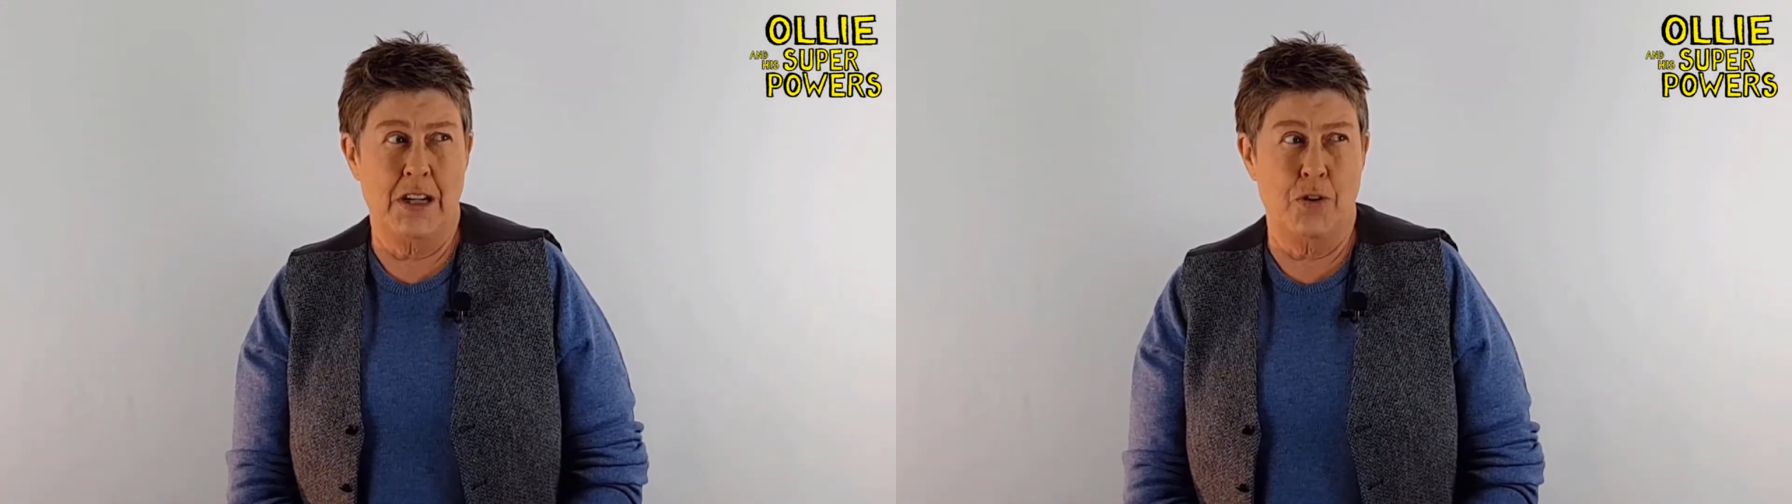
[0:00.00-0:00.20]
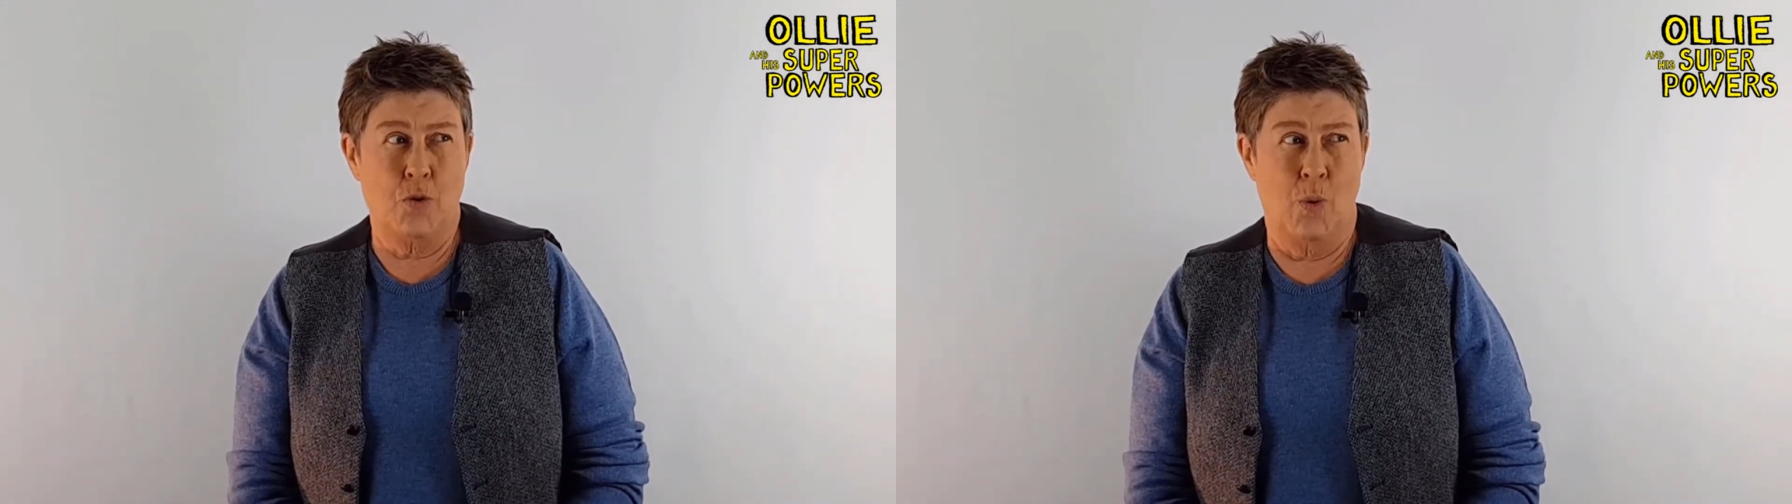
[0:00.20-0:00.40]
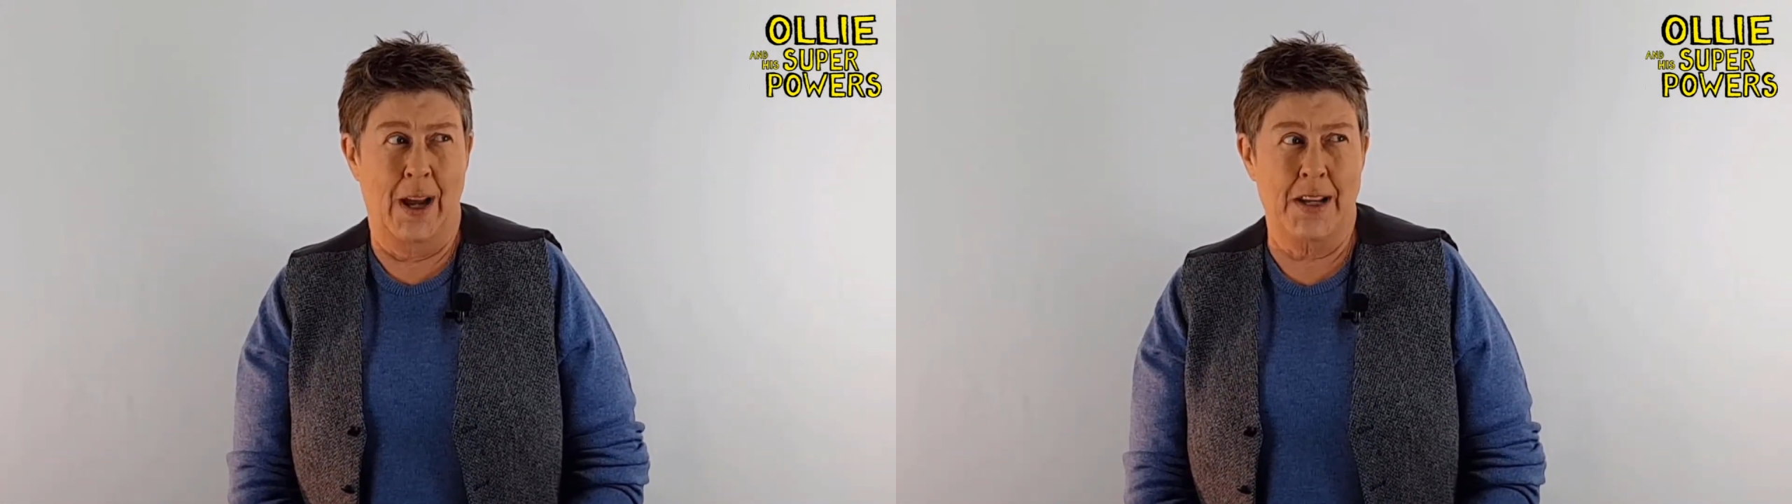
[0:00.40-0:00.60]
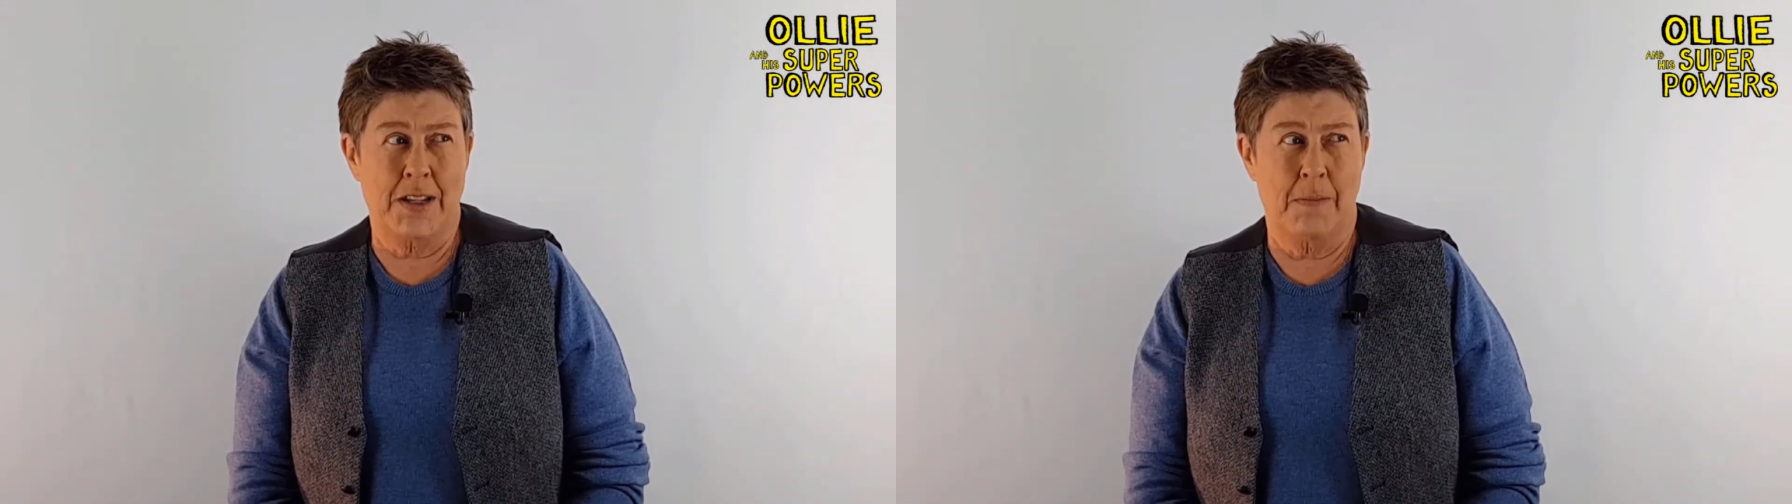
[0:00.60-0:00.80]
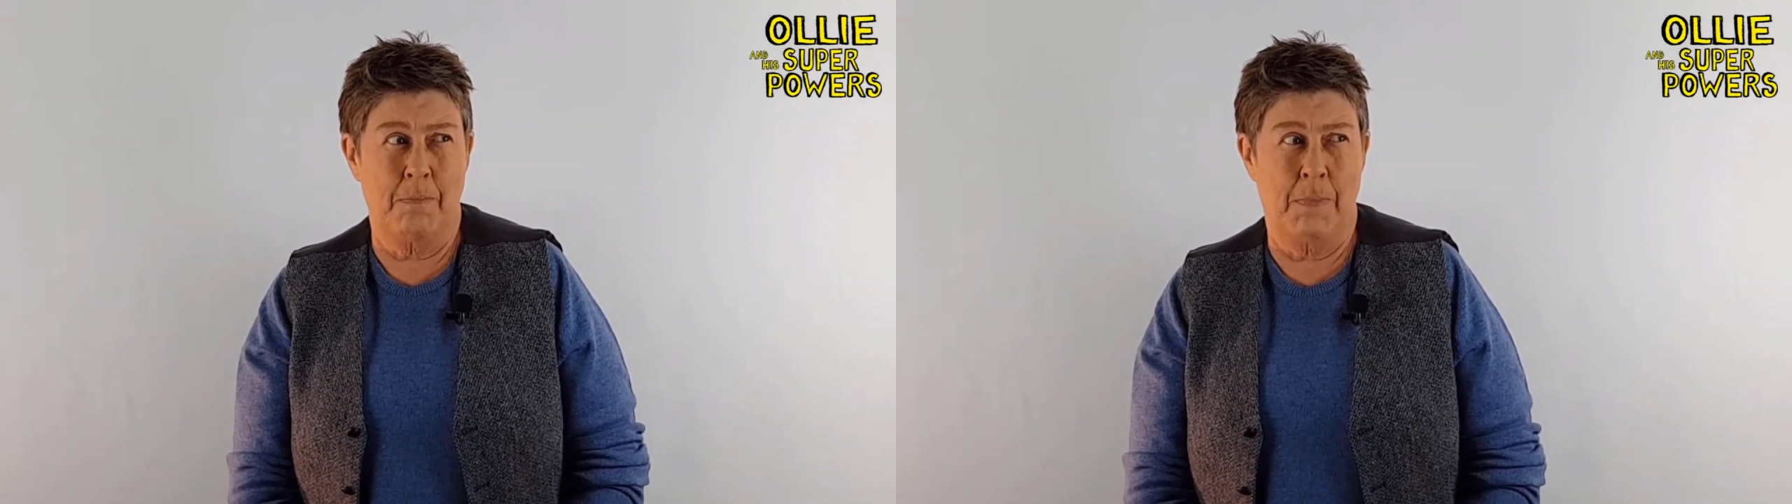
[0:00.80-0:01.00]
to lose
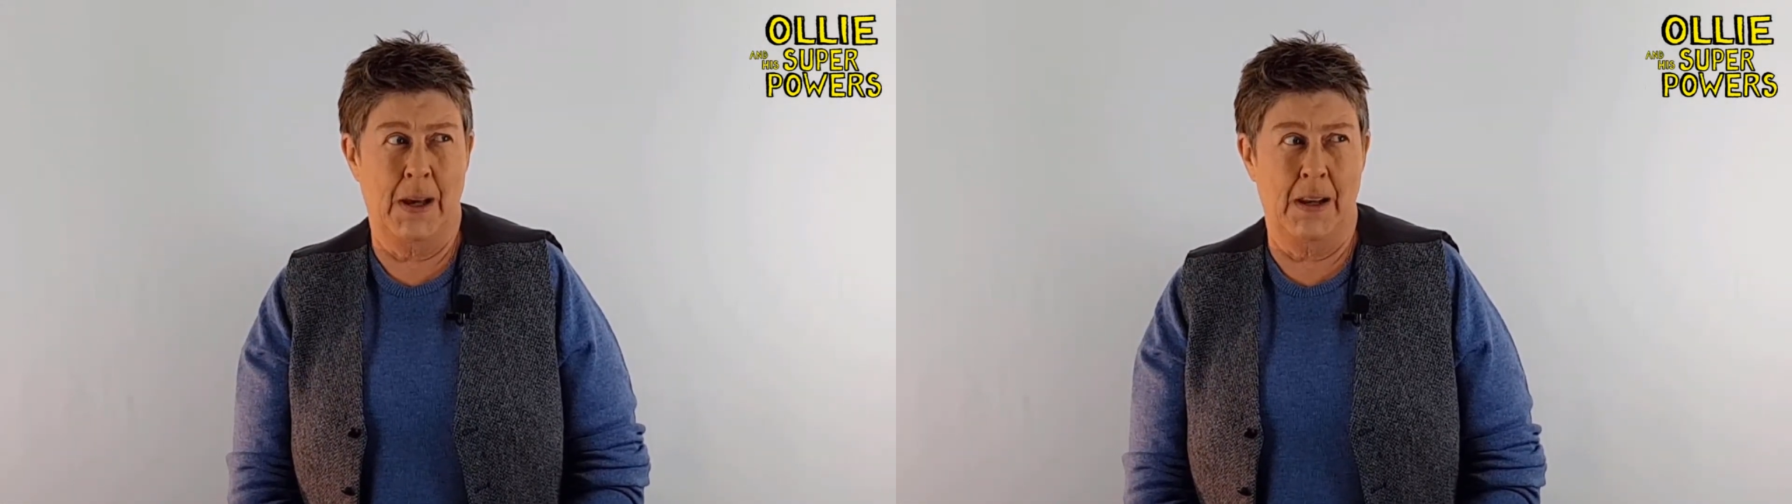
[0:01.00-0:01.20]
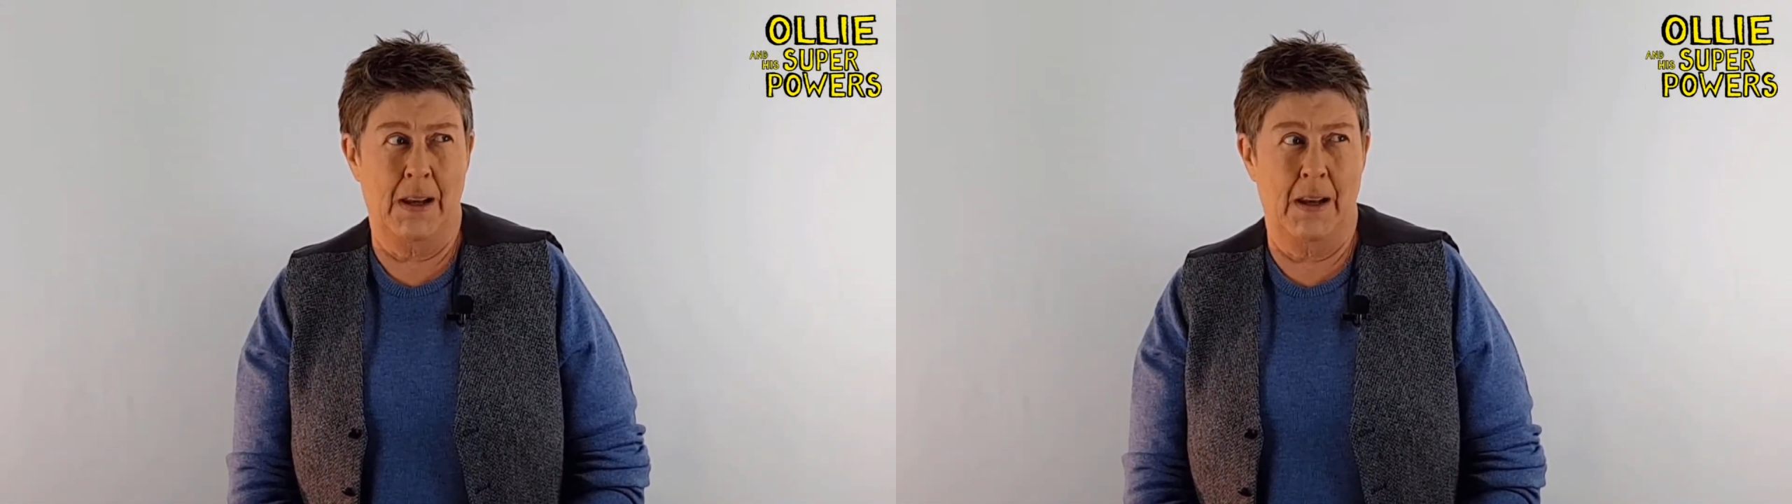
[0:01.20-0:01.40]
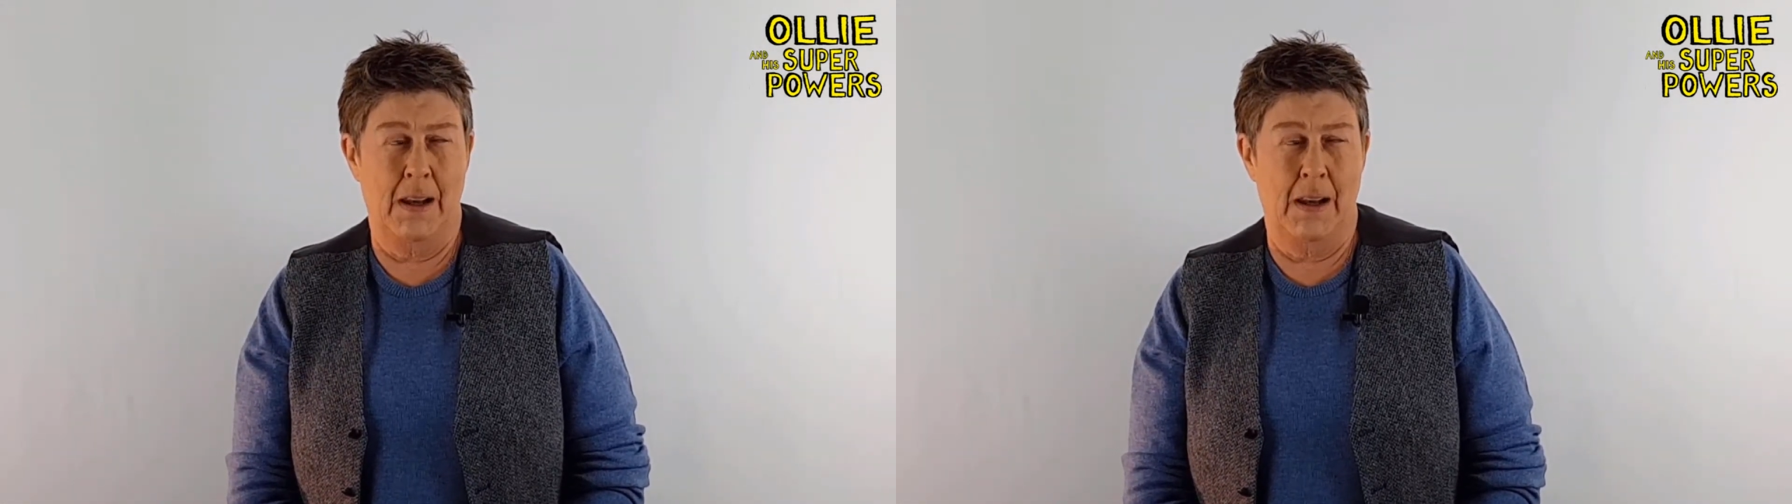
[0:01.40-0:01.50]
weight, but